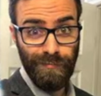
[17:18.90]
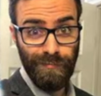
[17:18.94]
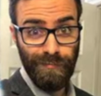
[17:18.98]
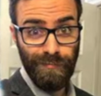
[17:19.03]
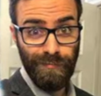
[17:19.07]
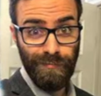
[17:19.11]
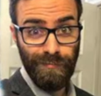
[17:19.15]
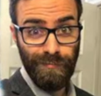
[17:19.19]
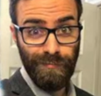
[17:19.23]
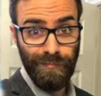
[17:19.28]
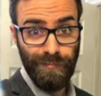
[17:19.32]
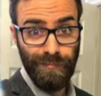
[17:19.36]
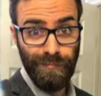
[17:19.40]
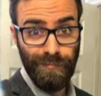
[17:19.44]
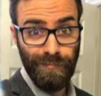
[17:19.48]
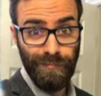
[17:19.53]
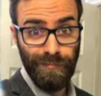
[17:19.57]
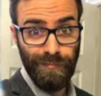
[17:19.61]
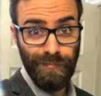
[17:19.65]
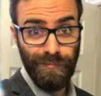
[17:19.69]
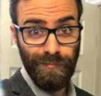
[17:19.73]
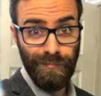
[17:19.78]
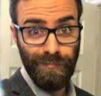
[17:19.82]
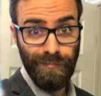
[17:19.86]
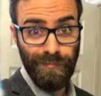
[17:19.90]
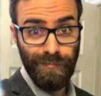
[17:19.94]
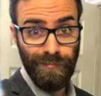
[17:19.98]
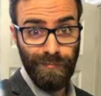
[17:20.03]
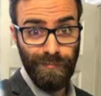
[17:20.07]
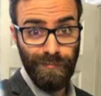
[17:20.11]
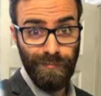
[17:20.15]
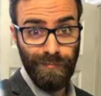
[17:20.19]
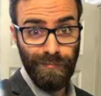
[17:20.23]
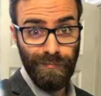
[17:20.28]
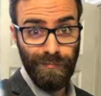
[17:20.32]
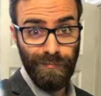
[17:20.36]

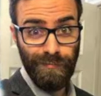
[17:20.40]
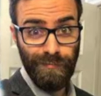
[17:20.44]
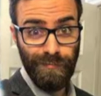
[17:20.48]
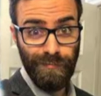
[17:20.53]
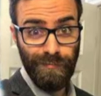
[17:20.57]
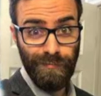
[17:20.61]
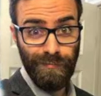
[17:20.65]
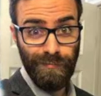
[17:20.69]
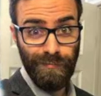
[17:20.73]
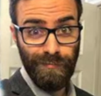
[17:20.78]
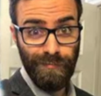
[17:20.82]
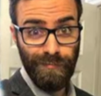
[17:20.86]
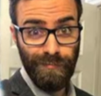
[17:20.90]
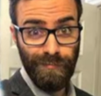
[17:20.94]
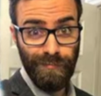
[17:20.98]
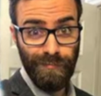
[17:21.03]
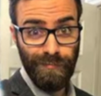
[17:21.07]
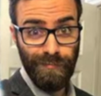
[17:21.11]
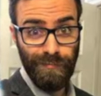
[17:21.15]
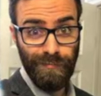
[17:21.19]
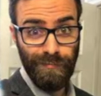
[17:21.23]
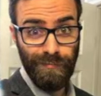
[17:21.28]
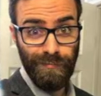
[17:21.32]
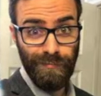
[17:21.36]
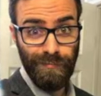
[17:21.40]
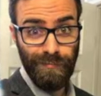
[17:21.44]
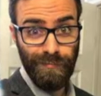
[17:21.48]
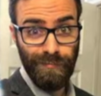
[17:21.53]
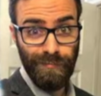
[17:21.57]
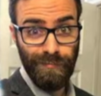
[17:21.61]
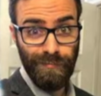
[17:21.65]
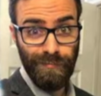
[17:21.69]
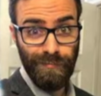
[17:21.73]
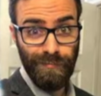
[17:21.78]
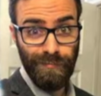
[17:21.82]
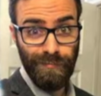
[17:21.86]

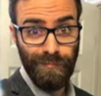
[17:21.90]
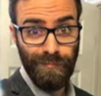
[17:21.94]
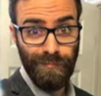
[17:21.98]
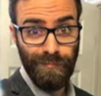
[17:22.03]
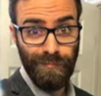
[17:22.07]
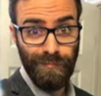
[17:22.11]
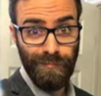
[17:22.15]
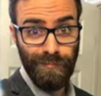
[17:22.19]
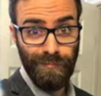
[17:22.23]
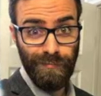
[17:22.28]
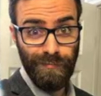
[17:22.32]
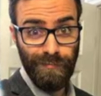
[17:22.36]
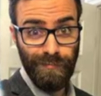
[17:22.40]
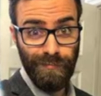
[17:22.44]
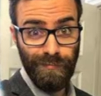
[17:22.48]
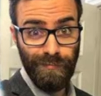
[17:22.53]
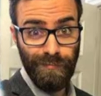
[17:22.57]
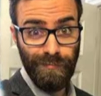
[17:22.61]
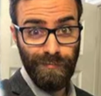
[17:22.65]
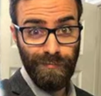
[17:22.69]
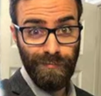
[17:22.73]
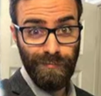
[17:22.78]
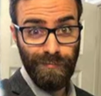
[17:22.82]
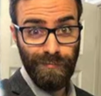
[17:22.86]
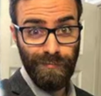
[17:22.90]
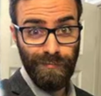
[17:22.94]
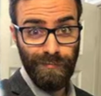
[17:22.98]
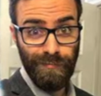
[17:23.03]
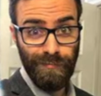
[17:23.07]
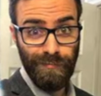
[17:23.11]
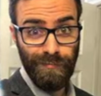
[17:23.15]
This person isn't speaking.